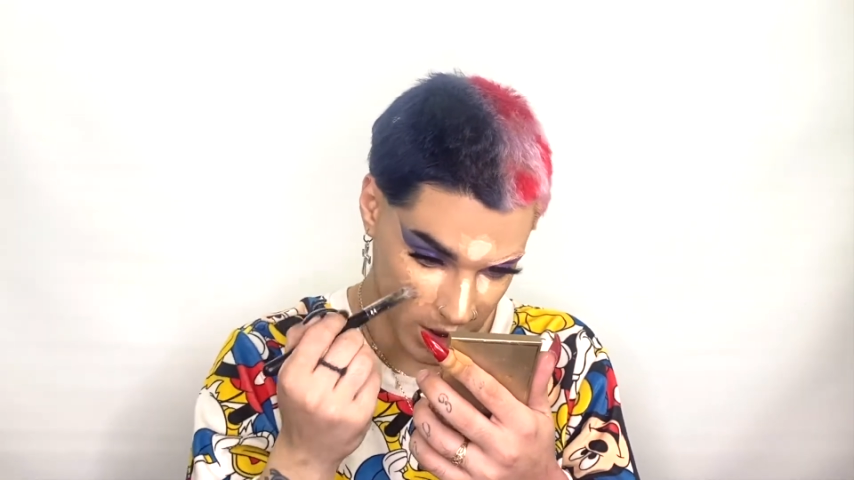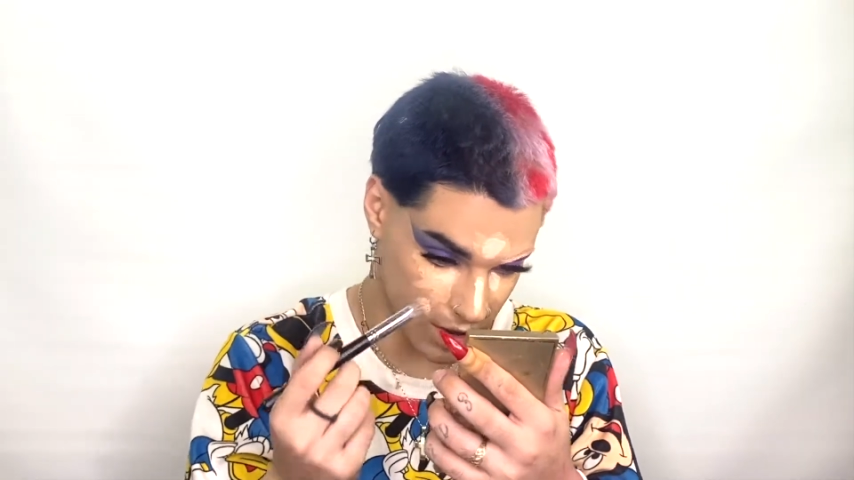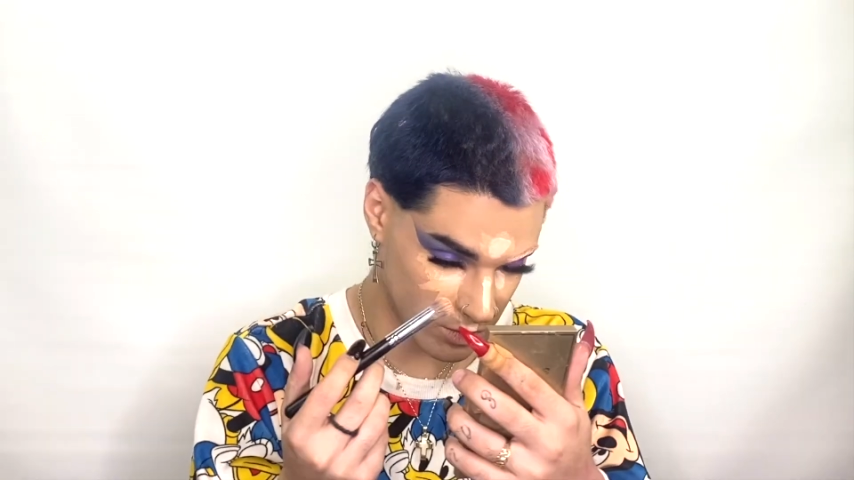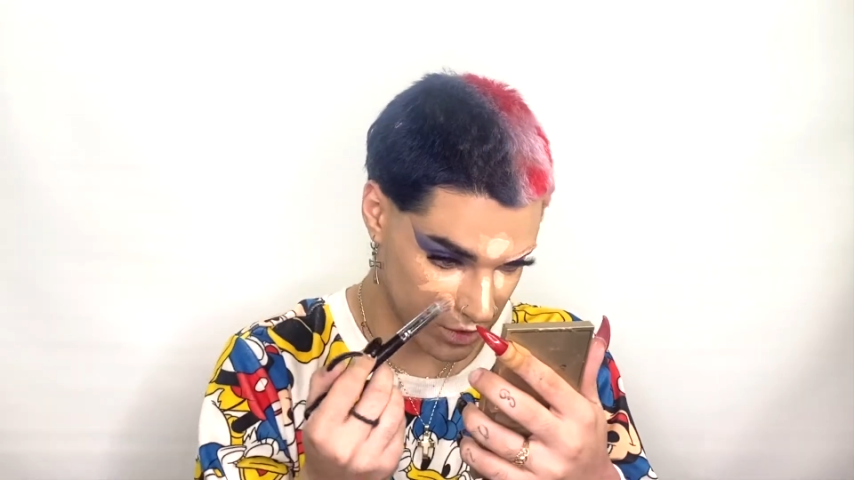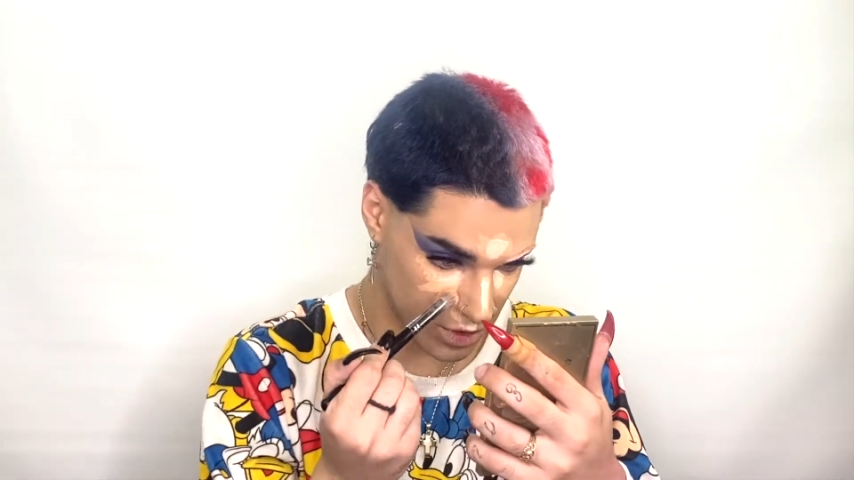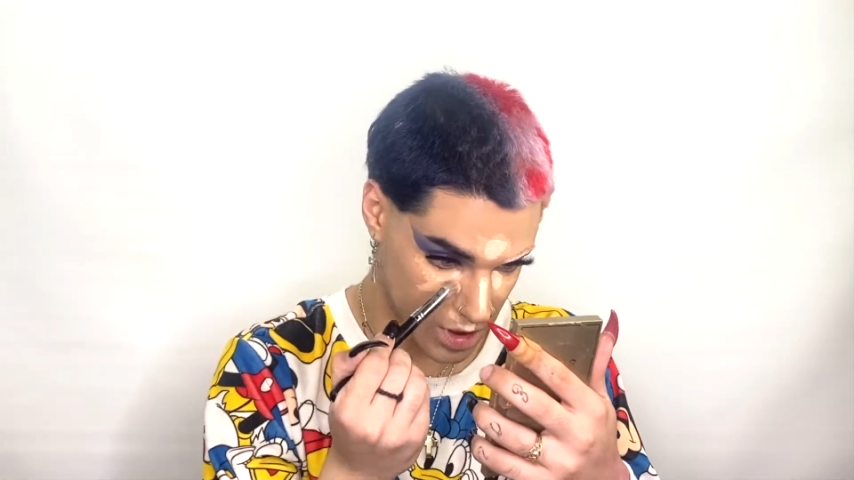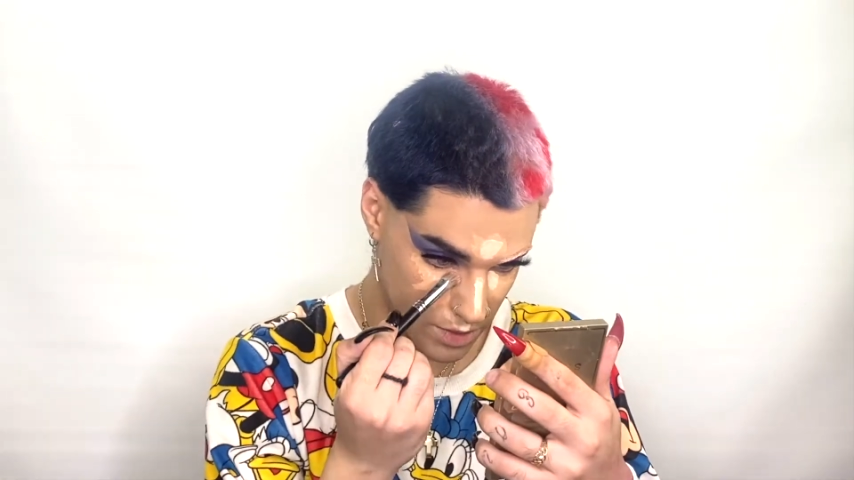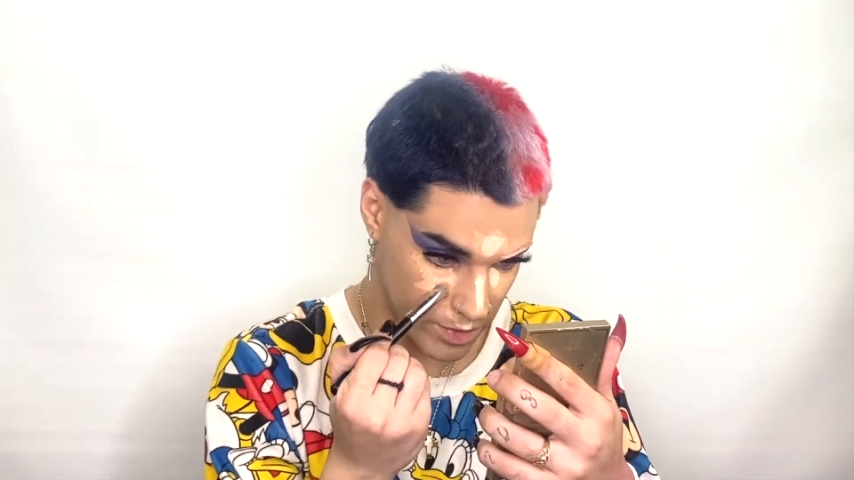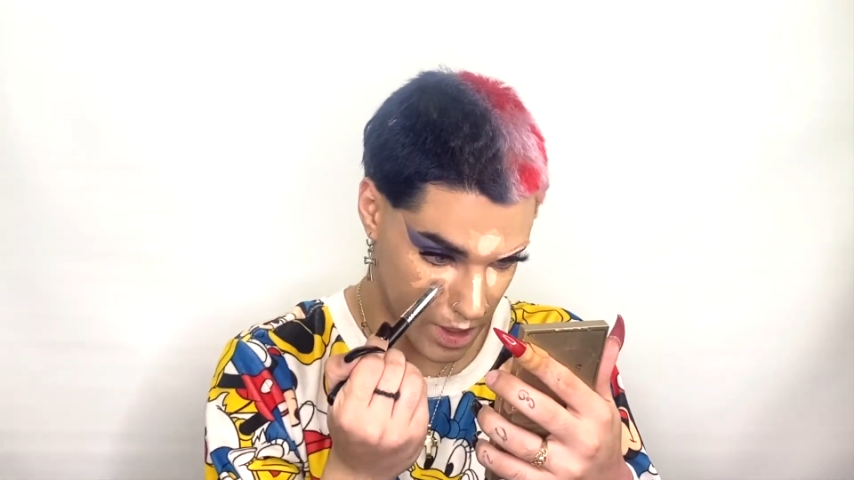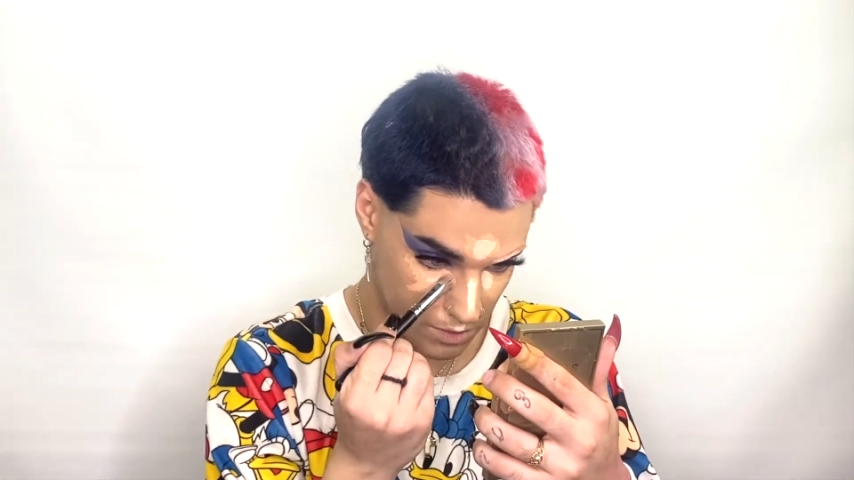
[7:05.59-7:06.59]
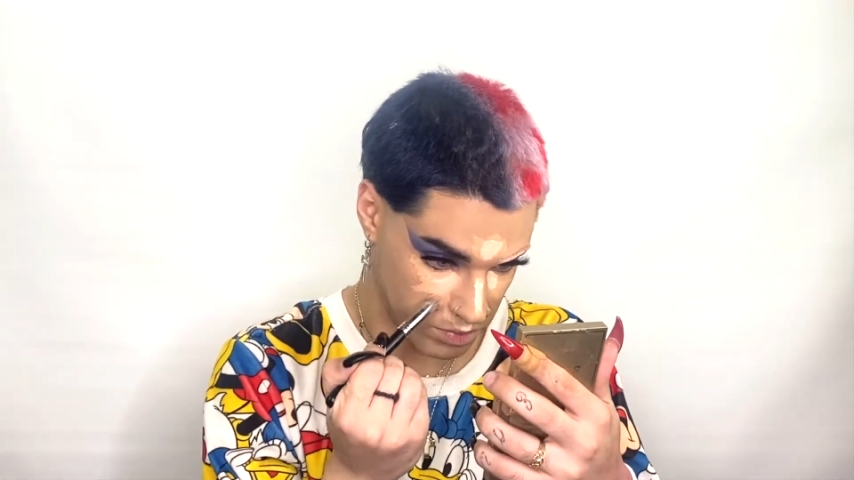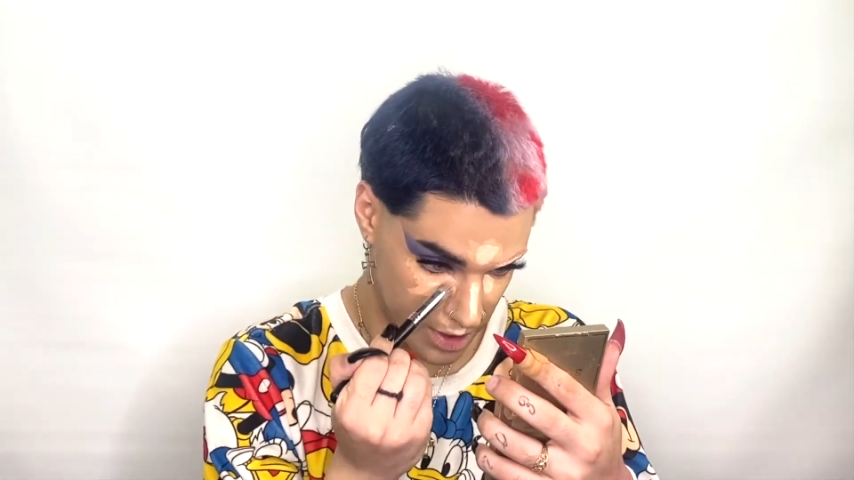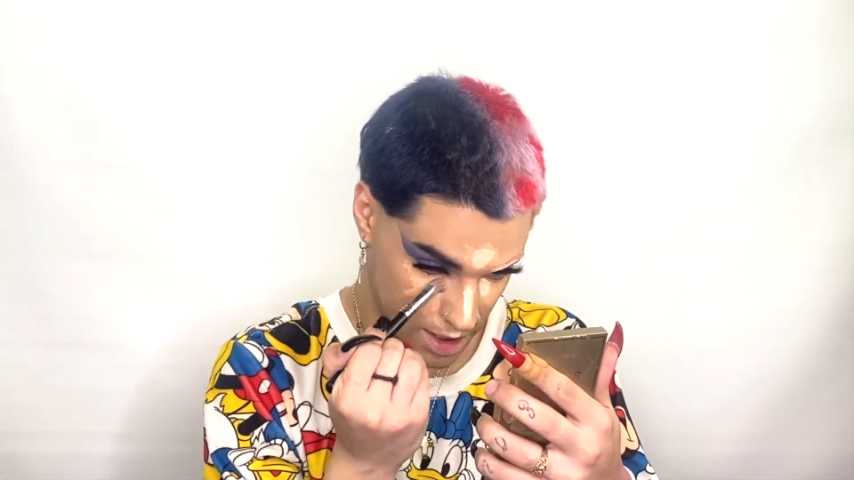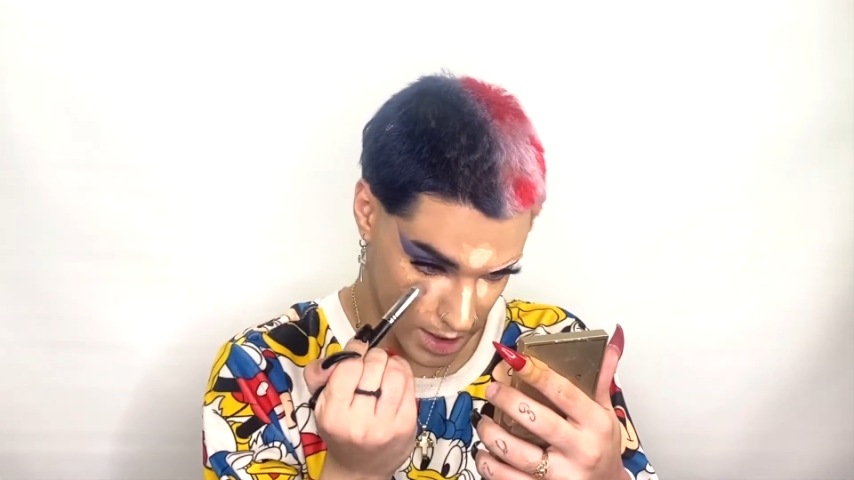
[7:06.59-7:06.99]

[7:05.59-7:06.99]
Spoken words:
I'm just gonna come and blend